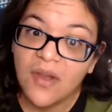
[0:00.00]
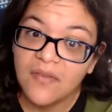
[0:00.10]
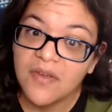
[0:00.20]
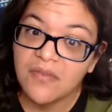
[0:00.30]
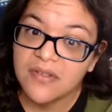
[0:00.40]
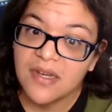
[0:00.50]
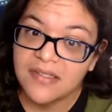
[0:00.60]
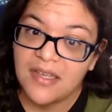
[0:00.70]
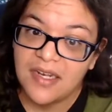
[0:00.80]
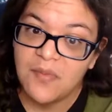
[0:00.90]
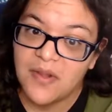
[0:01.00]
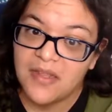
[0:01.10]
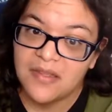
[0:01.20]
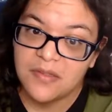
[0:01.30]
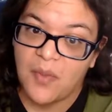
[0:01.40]
I've never talked to
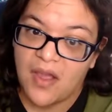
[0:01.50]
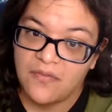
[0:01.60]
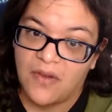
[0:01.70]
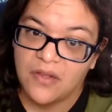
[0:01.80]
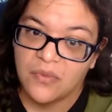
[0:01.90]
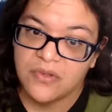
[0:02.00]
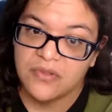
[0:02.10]
anybody that's bought followers.